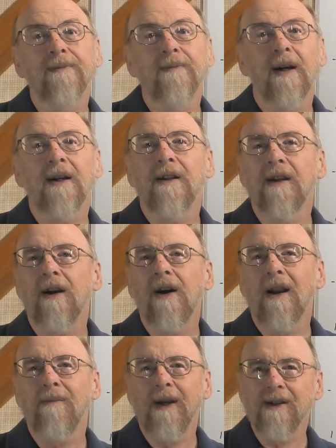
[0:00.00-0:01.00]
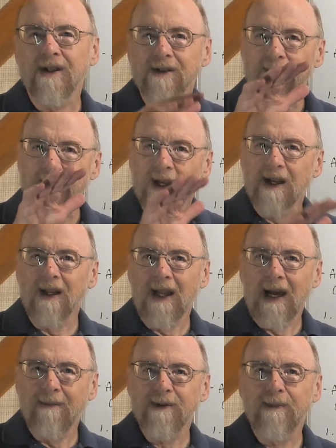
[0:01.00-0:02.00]
And the economy has just really
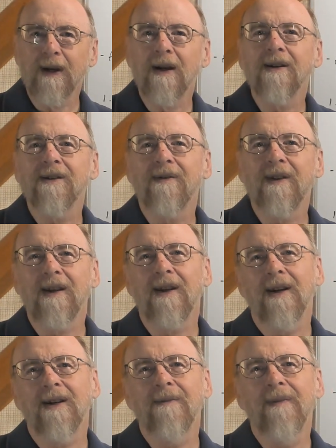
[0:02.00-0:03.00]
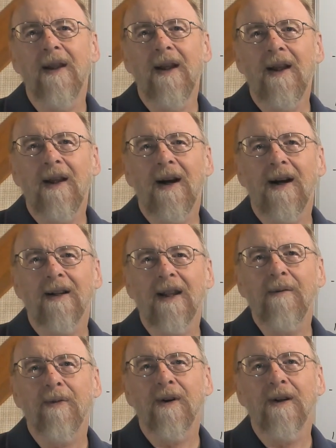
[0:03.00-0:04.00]
collapsed because of the
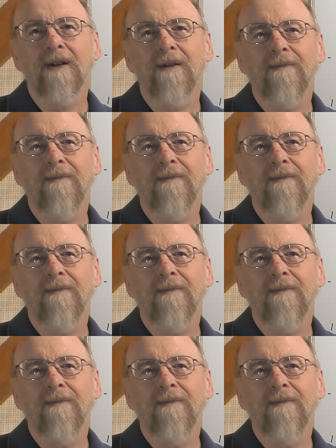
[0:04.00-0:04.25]
labor